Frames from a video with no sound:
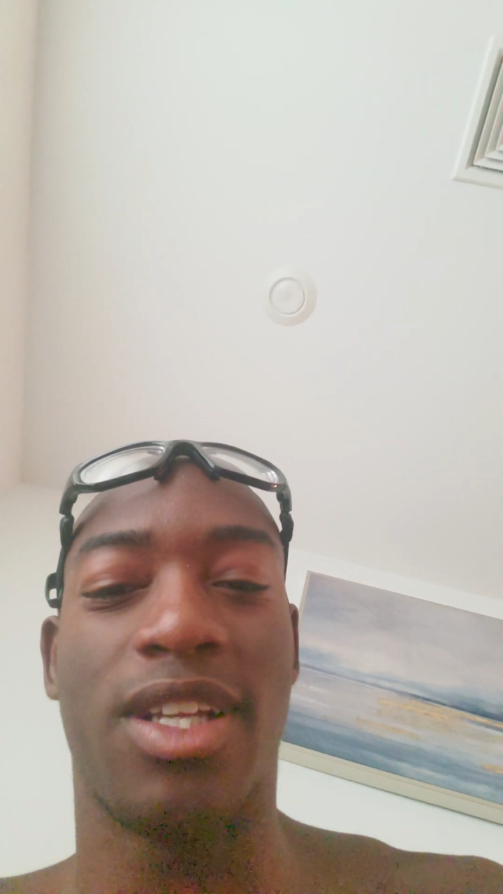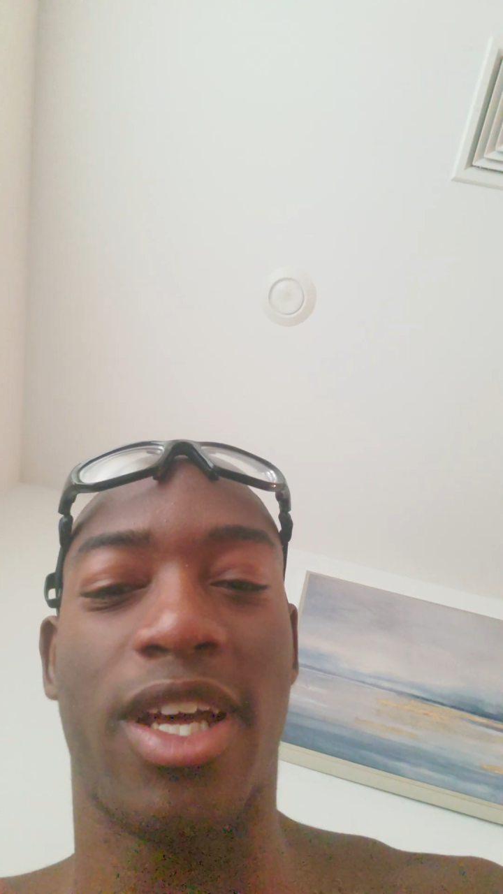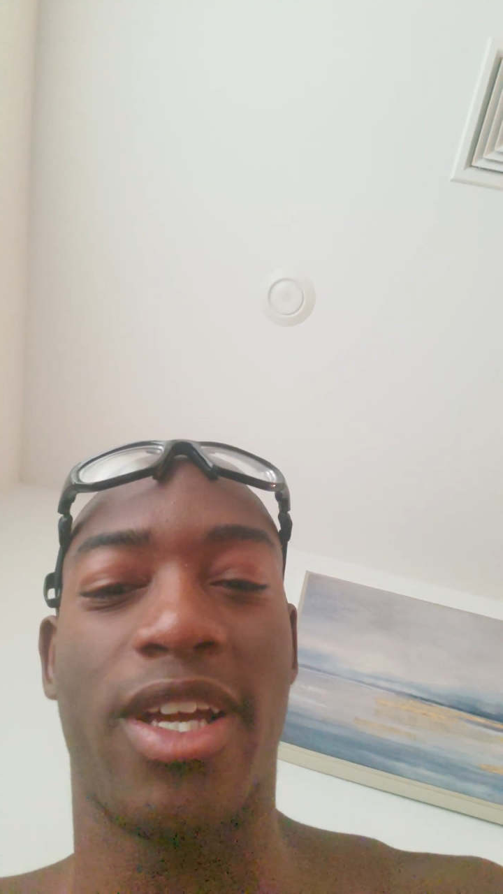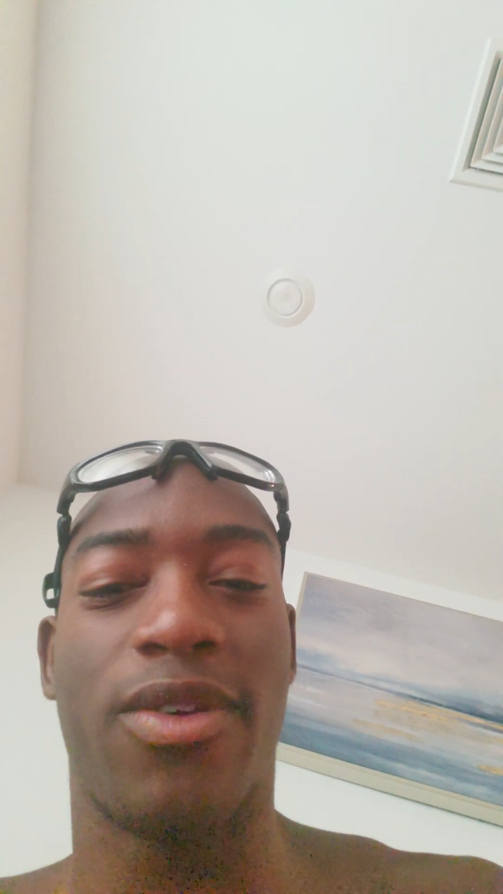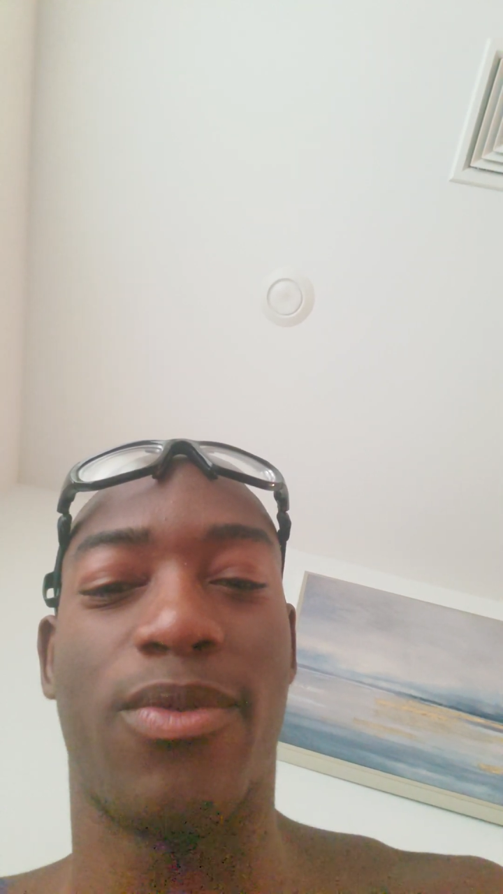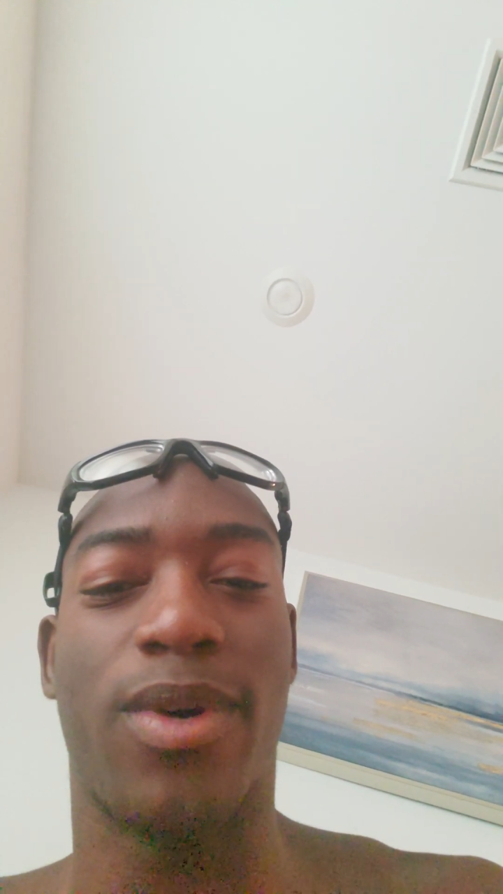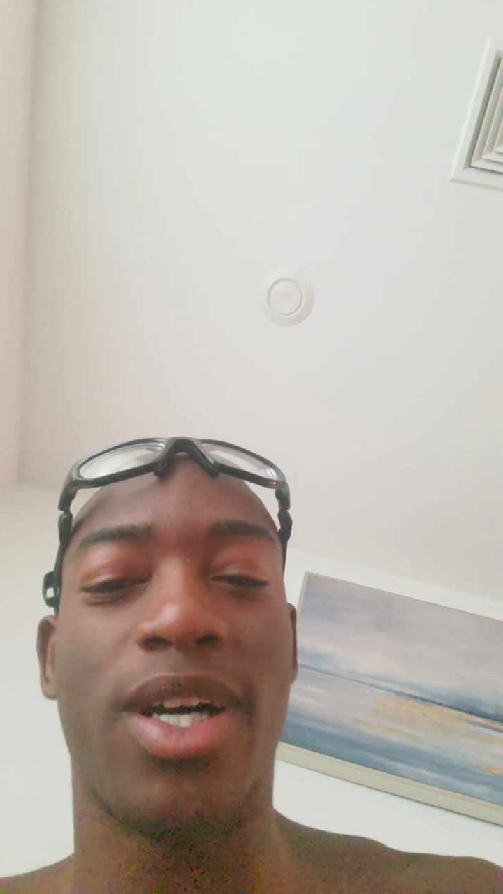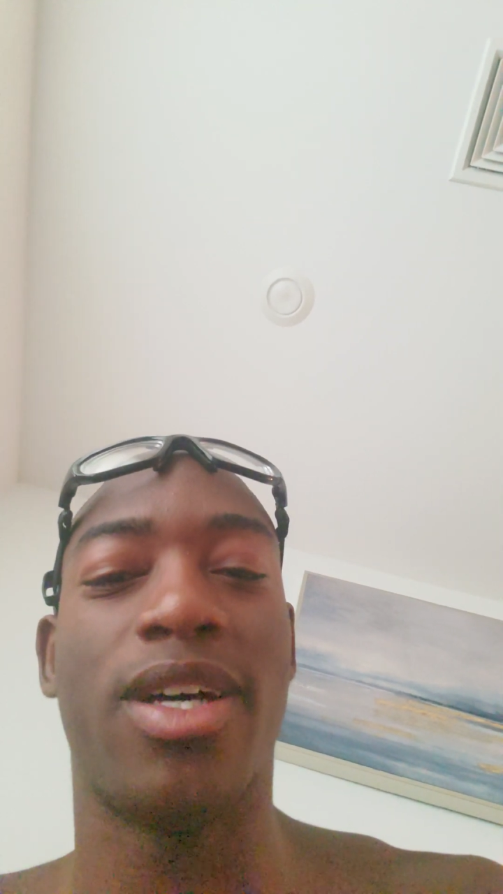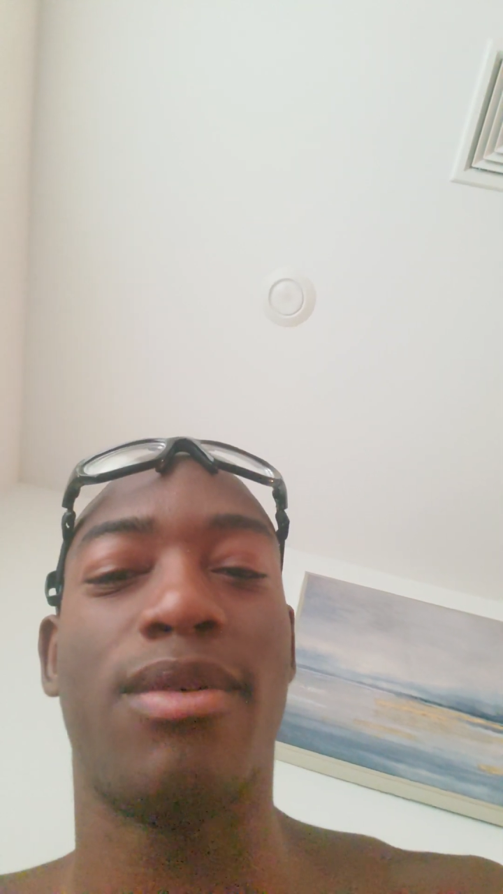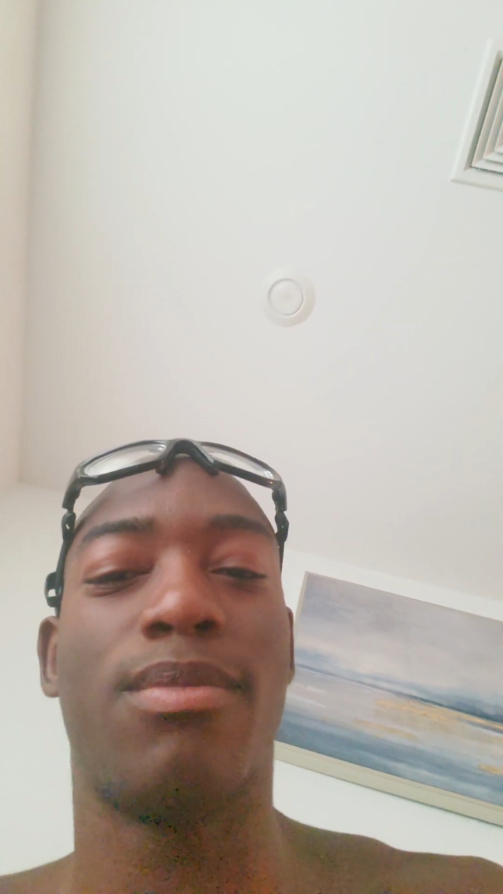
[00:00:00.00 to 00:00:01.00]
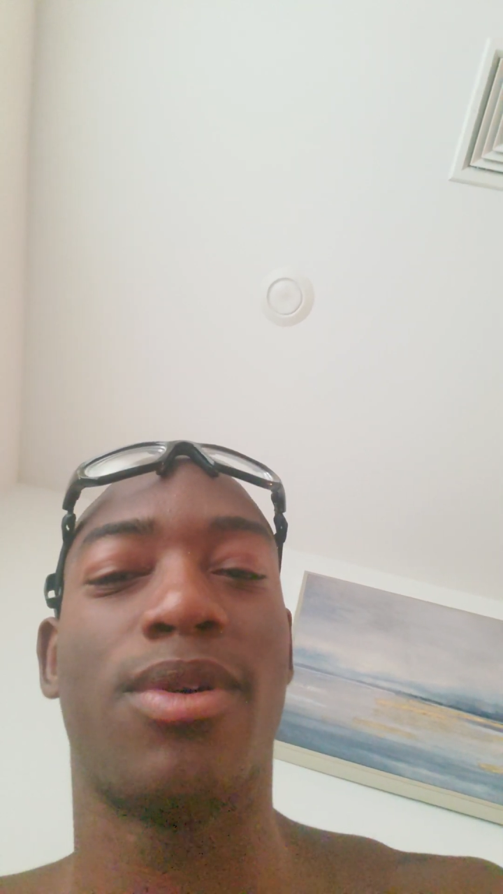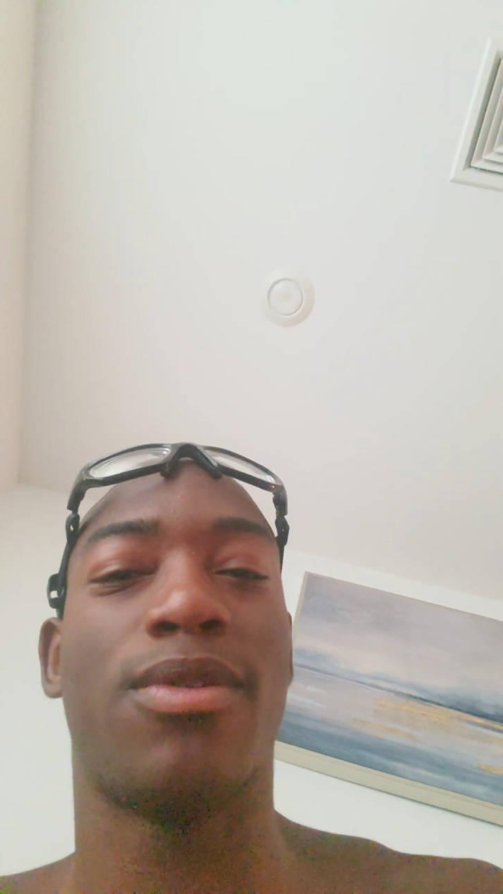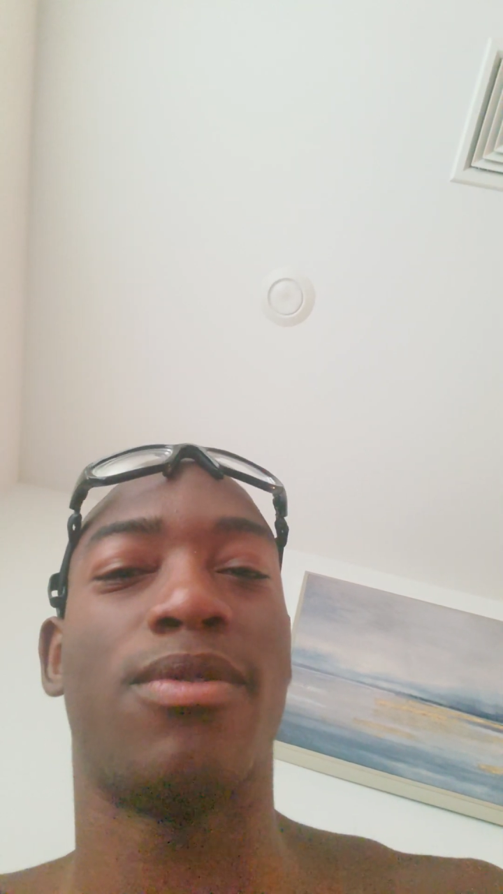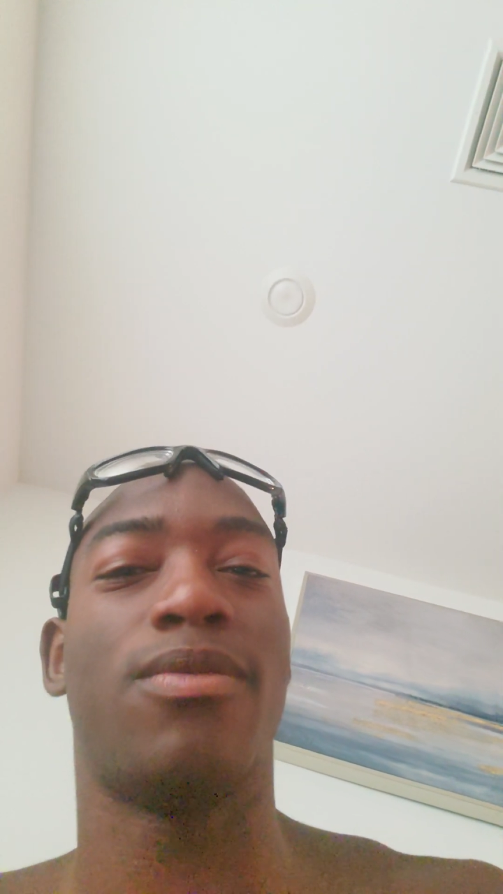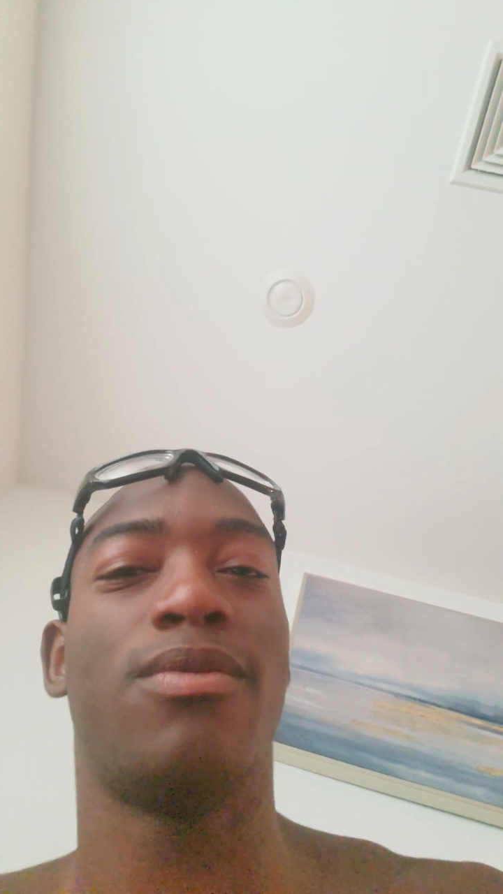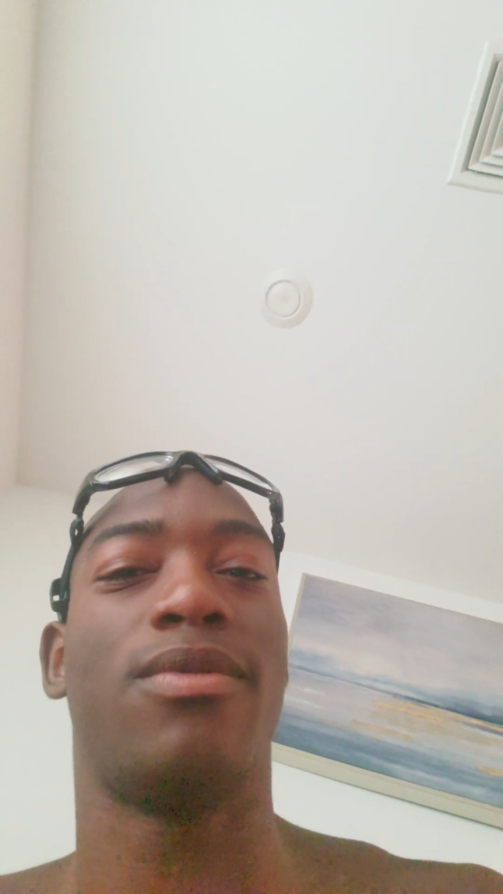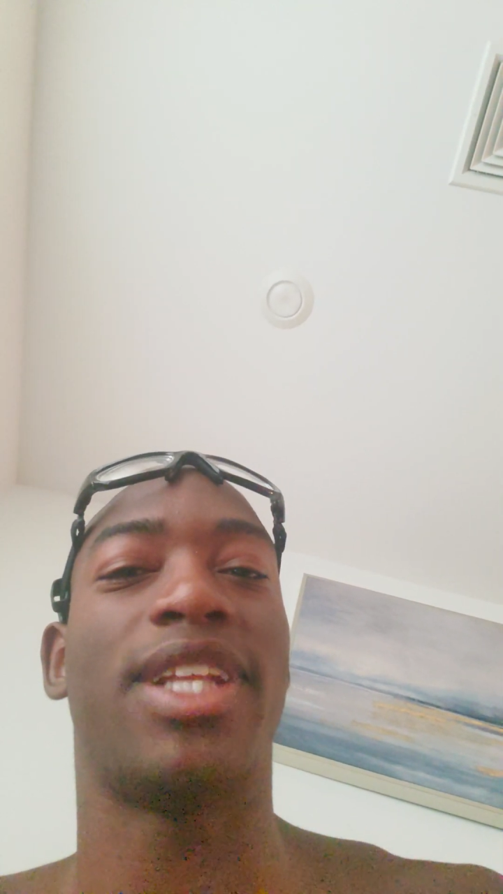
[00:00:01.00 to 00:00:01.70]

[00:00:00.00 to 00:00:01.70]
Like, what, bro?